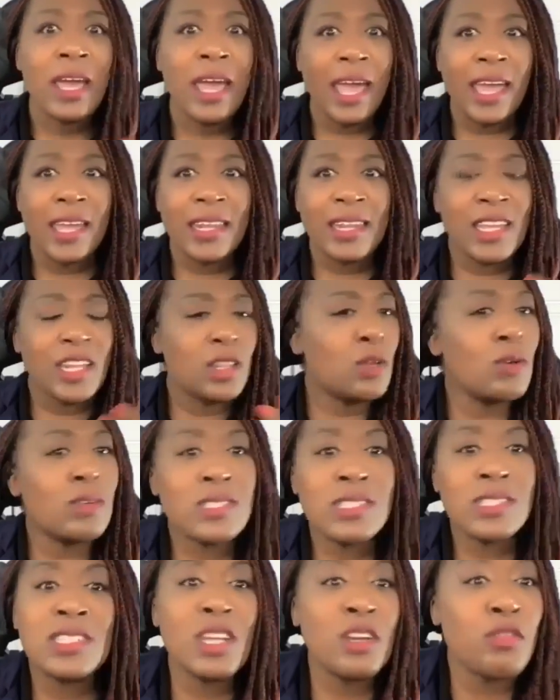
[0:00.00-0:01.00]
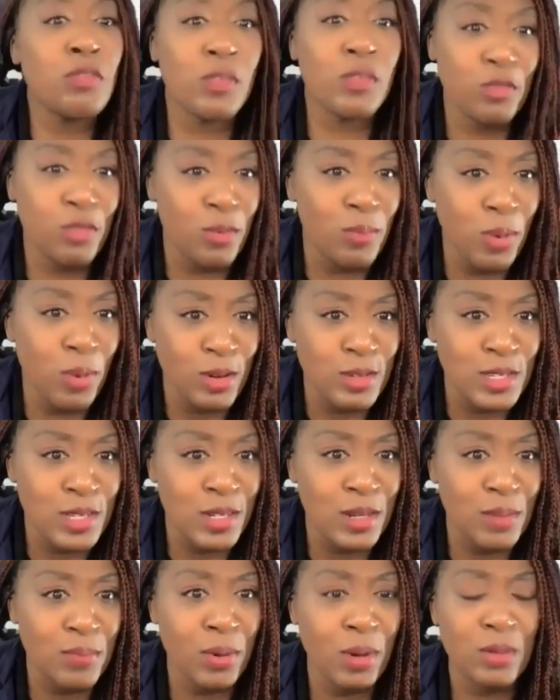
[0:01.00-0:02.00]
And it looks different from person
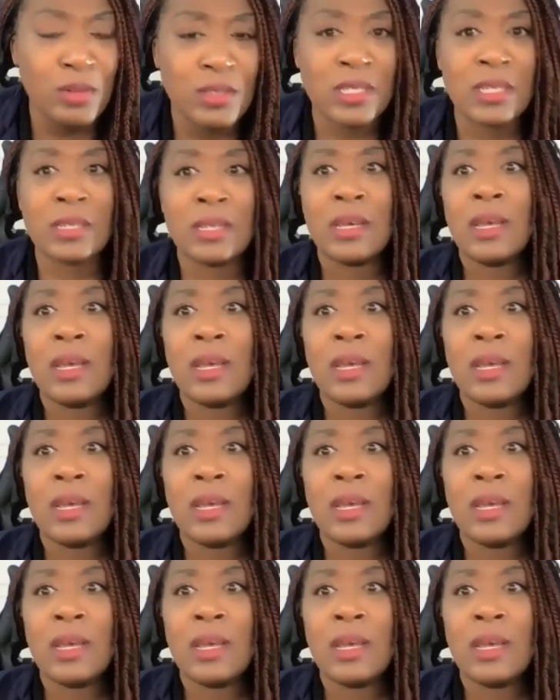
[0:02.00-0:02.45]
to person.